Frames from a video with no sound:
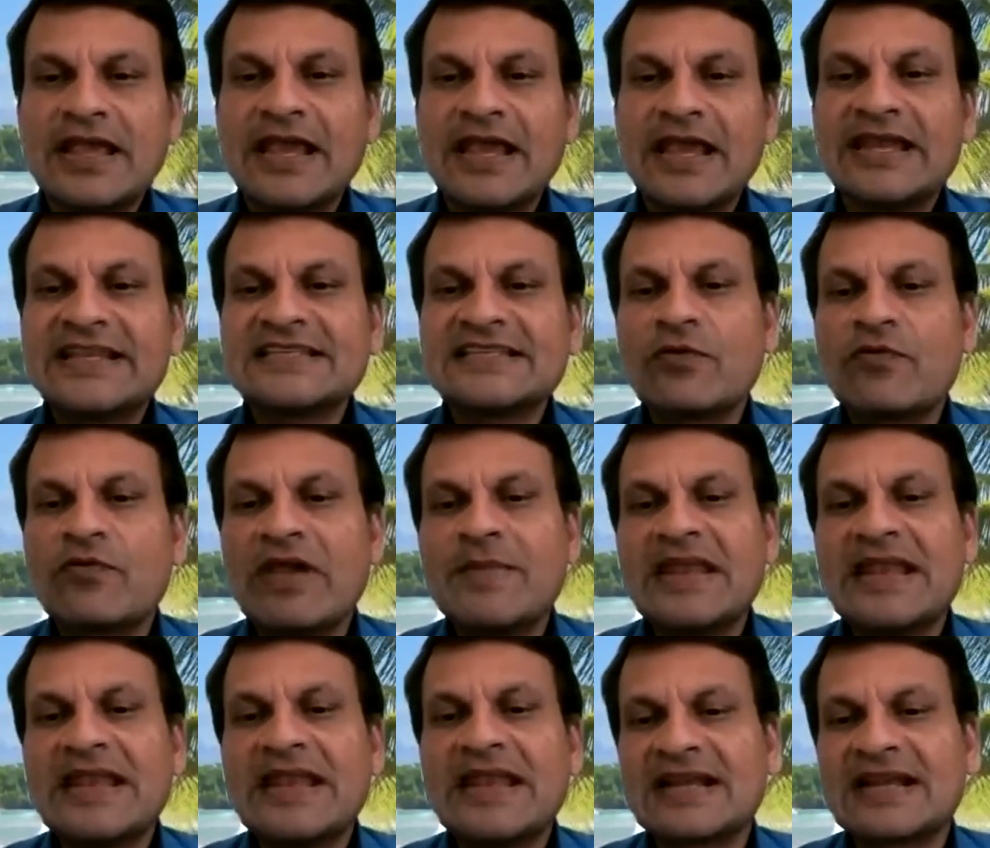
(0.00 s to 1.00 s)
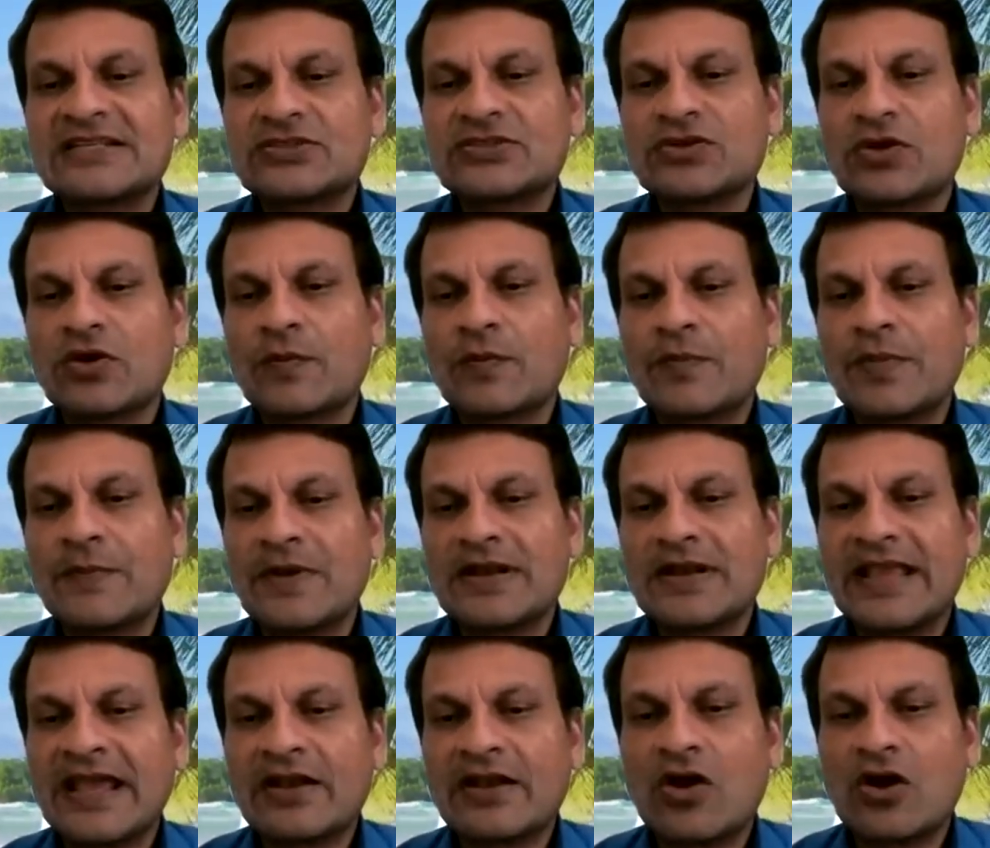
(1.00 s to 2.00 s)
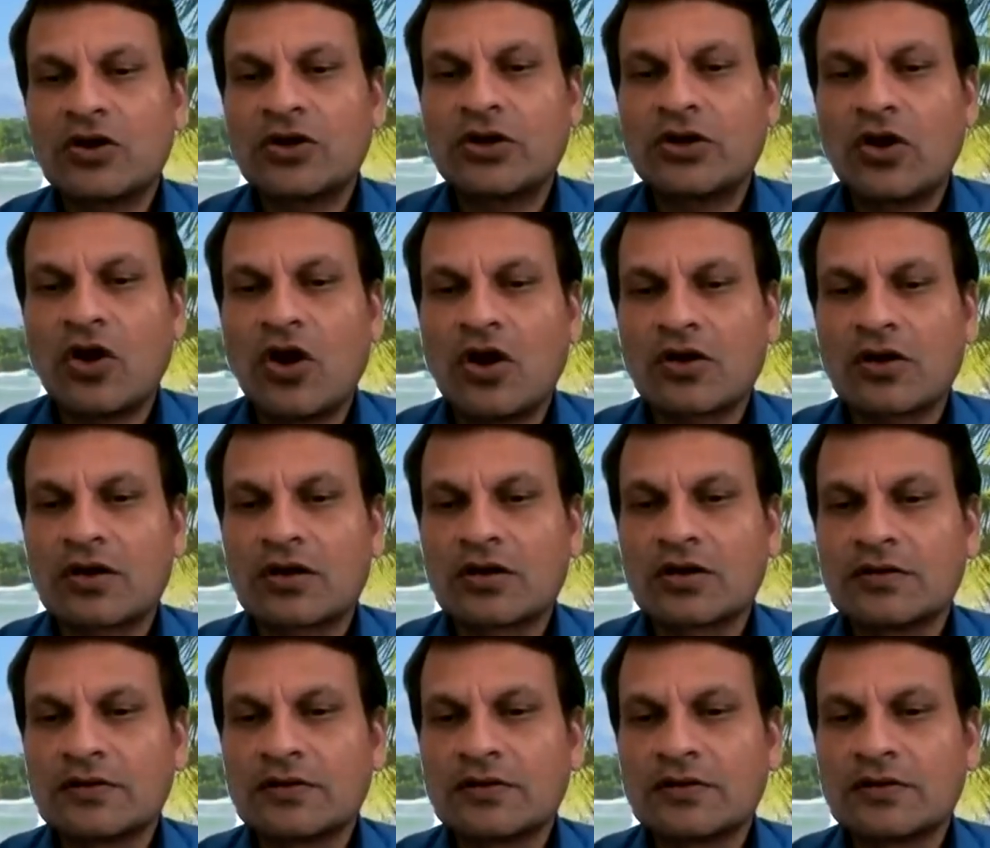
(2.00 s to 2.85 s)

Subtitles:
it is the webinar, so people cannot talk.